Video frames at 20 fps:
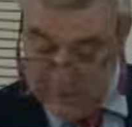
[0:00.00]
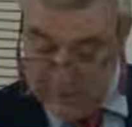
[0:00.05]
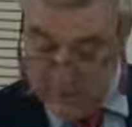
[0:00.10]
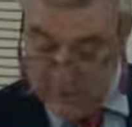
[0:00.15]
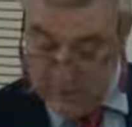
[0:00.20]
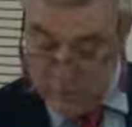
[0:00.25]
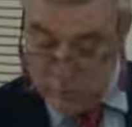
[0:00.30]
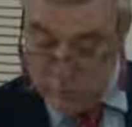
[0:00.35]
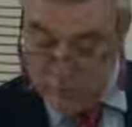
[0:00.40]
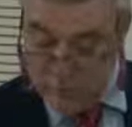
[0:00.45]

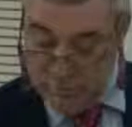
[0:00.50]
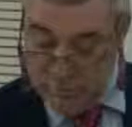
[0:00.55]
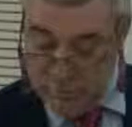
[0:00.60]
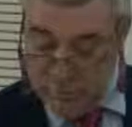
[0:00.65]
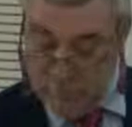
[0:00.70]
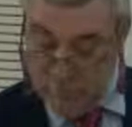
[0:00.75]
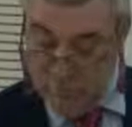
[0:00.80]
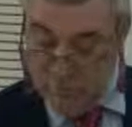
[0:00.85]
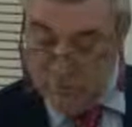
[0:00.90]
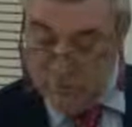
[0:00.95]
These will
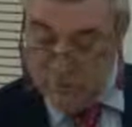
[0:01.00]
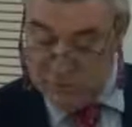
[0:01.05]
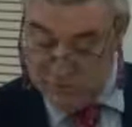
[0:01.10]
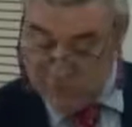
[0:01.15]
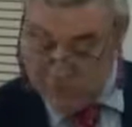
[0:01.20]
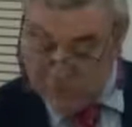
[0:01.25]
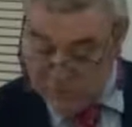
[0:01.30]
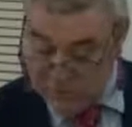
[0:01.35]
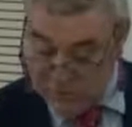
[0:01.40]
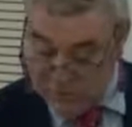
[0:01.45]
be
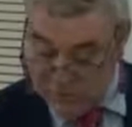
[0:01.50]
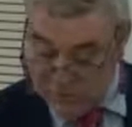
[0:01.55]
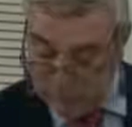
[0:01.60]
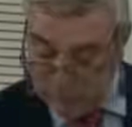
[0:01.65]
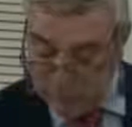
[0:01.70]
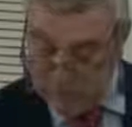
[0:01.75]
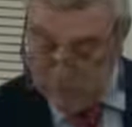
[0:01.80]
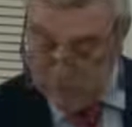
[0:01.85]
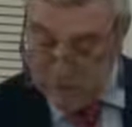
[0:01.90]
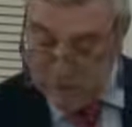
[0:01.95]
retractable
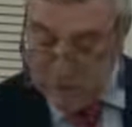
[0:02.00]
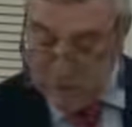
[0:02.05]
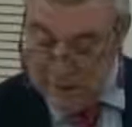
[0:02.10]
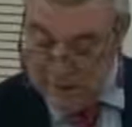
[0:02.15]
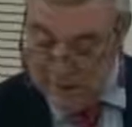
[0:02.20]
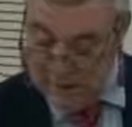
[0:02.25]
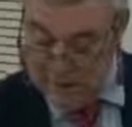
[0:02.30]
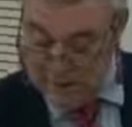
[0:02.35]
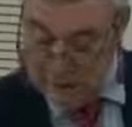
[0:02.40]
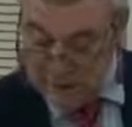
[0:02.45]
in
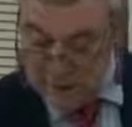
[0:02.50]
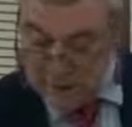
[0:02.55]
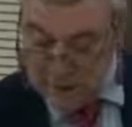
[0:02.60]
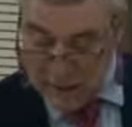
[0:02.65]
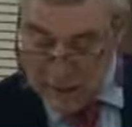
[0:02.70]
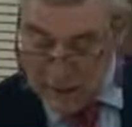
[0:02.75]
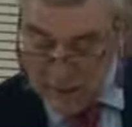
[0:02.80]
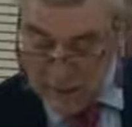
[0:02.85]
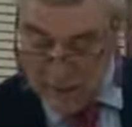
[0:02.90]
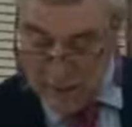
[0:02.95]
nature
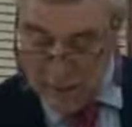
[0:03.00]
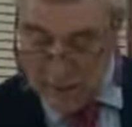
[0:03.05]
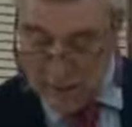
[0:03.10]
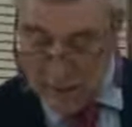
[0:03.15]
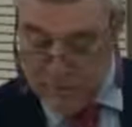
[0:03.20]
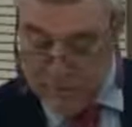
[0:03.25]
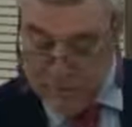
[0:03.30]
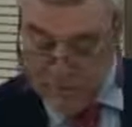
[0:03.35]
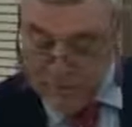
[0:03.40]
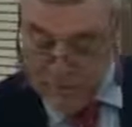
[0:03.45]
and will
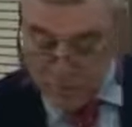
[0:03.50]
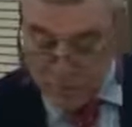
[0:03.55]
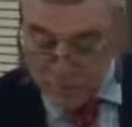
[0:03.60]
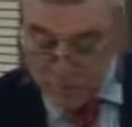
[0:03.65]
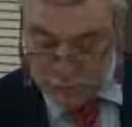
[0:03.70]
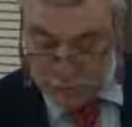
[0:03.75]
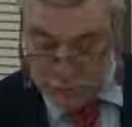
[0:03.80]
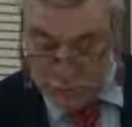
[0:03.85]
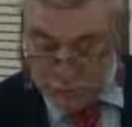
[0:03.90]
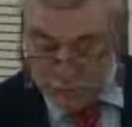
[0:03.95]
make
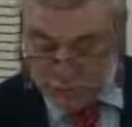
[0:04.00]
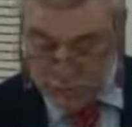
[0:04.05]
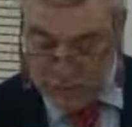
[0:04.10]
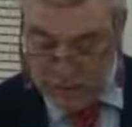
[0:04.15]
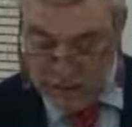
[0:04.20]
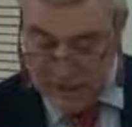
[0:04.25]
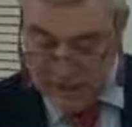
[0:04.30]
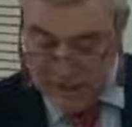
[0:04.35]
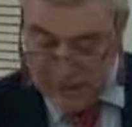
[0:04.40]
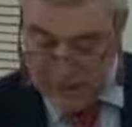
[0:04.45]
use of
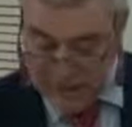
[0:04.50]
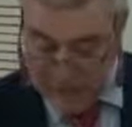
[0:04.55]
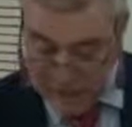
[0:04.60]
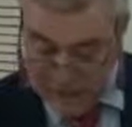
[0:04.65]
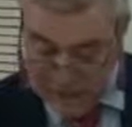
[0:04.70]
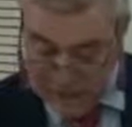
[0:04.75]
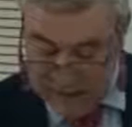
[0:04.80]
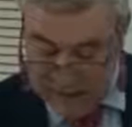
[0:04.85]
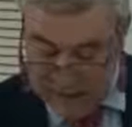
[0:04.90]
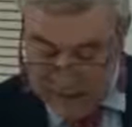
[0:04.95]
an
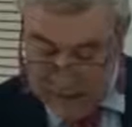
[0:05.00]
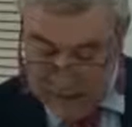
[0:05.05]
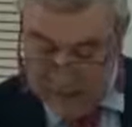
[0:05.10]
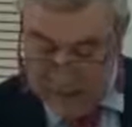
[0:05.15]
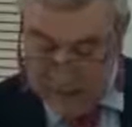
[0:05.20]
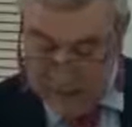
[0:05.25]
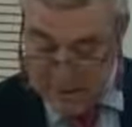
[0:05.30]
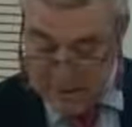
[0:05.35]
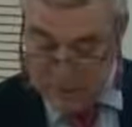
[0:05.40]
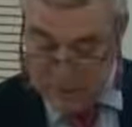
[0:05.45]
area
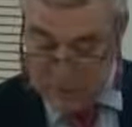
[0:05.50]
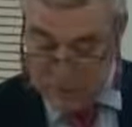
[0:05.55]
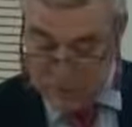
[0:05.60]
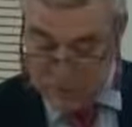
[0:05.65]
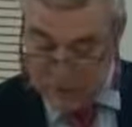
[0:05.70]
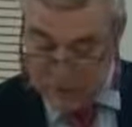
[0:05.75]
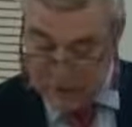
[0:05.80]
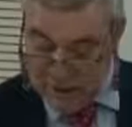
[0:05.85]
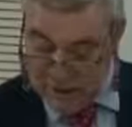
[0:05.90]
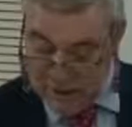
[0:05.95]
that
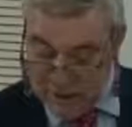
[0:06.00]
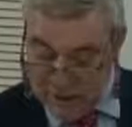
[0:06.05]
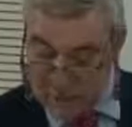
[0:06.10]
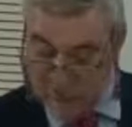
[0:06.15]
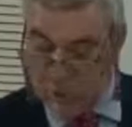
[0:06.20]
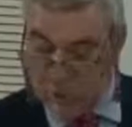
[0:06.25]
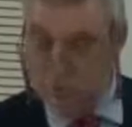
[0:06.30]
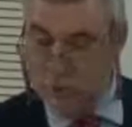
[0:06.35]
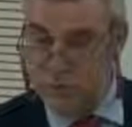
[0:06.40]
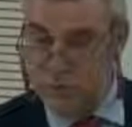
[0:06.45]
was currently
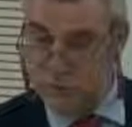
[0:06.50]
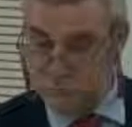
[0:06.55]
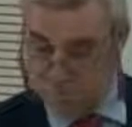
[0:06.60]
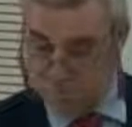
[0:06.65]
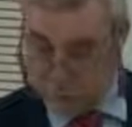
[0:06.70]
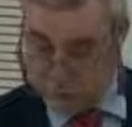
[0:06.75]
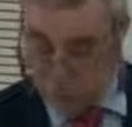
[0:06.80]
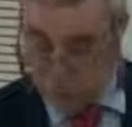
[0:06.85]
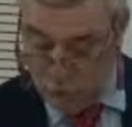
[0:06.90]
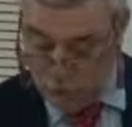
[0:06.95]
used for
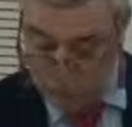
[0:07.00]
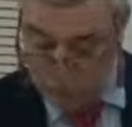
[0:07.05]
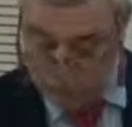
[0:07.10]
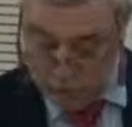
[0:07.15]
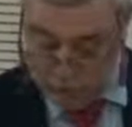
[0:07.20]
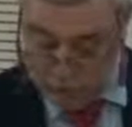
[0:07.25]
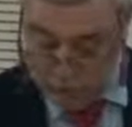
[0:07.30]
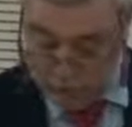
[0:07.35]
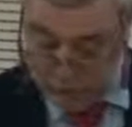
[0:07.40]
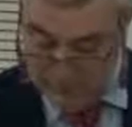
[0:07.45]

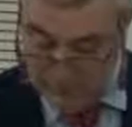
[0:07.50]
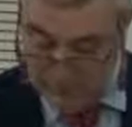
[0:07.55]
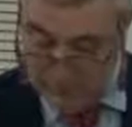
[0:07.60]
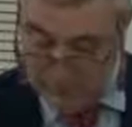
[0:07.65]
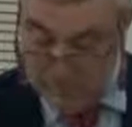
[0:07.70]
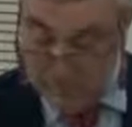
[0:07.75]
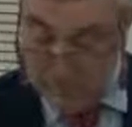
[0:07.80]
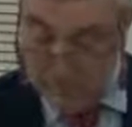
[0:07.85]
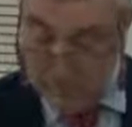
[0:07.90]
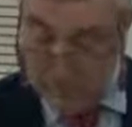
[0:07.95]
storage.
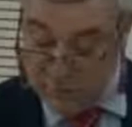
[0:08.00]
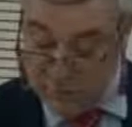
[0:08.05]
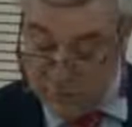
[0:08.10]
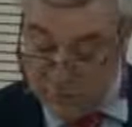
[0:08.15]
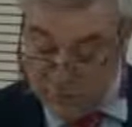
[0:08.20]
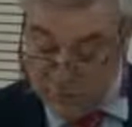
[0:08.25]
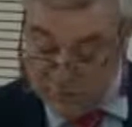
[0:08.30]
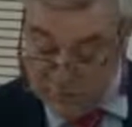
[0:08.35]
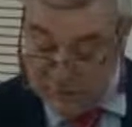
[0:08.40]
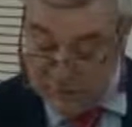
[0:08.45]
This
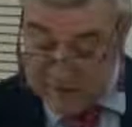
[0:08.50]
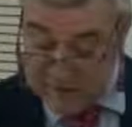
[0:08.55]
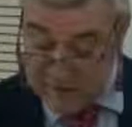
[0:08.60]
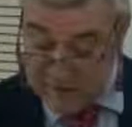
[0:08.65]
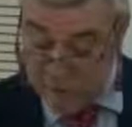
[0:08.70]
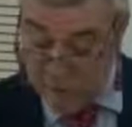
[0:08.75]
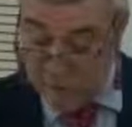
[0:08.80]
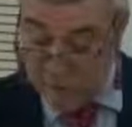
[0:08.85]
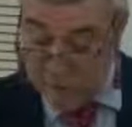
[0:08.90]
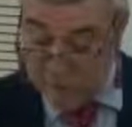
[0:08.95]
facility
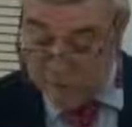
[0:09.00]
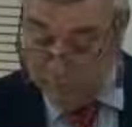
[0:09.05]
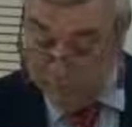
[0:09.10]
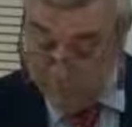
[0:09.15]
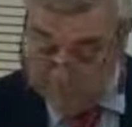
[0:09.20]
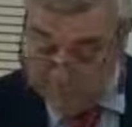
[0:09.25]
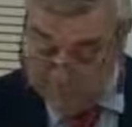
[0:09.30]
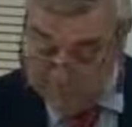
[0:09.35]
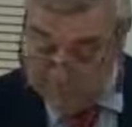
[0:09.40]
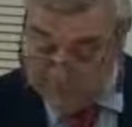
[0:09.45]
will
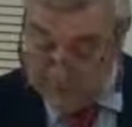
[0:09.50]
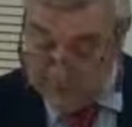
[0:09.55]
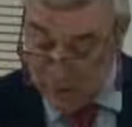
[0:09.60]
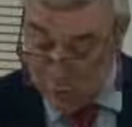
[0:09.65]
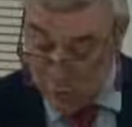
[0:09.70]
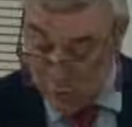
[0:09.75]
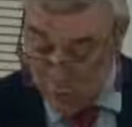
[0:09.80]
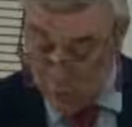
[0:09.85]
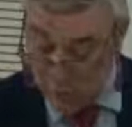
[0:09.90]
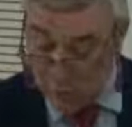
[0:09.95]
replace the
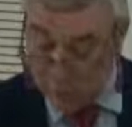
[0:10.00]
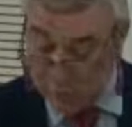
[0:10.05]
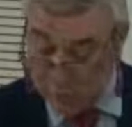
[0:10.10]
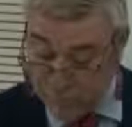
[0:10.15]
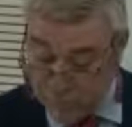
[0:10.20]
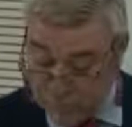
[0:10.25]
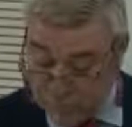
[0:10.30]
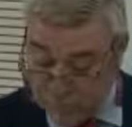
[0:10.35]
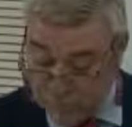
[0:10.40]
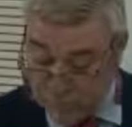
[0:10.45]
old
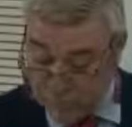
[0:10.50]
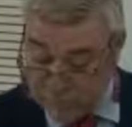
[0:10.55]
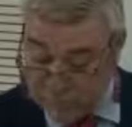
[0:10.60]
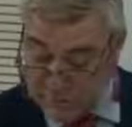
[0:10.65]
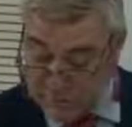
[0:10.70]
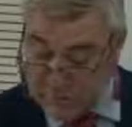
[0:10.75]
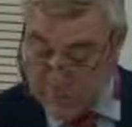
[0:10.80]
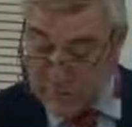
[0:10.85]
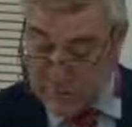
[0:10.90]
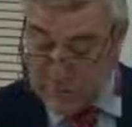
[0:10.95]

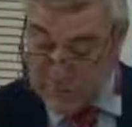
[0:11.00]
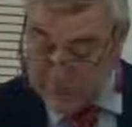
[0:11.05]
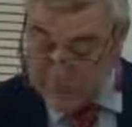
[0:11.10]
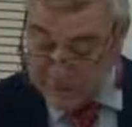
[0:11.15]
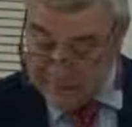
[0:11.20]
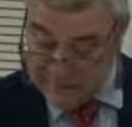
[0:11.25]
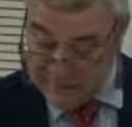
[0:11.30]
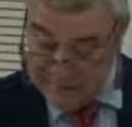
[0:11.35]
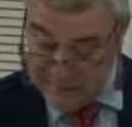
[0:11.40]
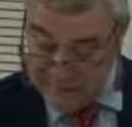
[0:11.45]
permanent
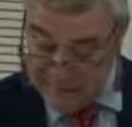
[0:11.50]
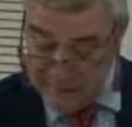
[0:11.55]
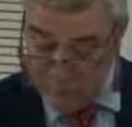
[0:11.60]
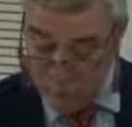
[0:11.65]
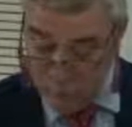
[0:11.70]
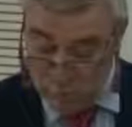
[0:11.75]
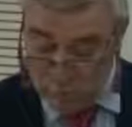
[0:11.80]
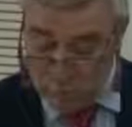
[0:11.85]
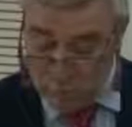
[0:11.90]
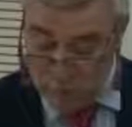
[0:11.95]
nets
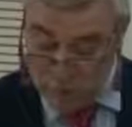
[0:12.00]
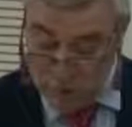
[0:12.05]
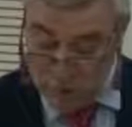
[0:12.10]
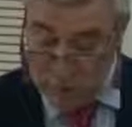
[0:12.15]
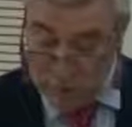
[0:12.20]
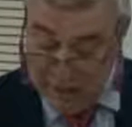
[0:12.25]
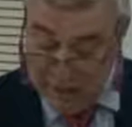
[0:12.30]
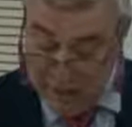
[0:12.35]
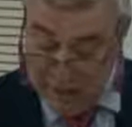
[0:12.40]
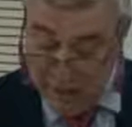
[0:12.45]
which
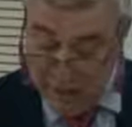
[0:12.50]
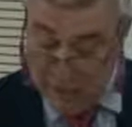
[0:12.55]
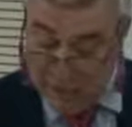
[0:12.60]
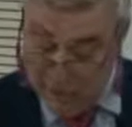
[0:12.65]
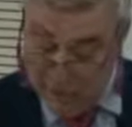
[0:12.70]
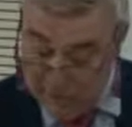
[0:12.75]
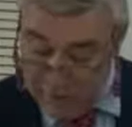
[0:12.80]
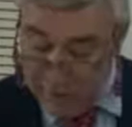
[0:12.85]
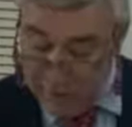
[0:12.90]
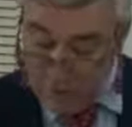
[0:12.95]
now lie
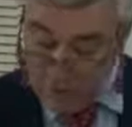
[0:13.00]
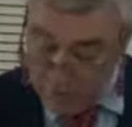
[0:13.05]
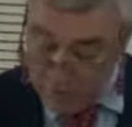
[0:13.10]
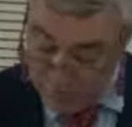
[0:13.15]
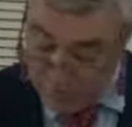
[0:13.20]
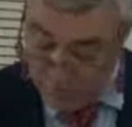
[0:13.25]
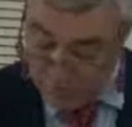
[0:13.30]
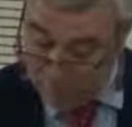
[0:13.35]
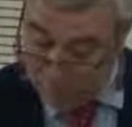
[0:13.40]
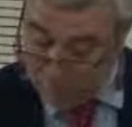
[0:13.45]
within the
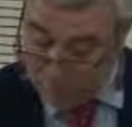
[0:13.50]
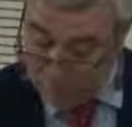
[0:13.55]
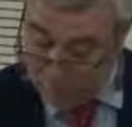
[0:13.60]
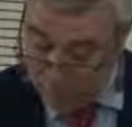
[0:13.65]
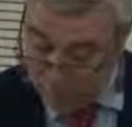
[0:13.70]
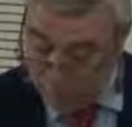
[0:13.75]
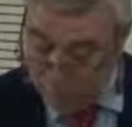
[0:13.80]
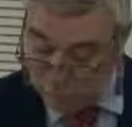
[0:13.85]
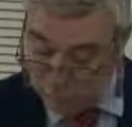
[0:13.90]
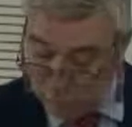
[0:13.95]
footprint
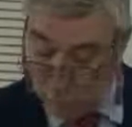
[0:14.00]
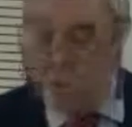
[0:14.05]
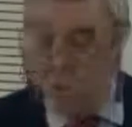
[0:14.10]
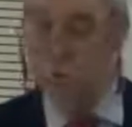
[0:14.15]
sold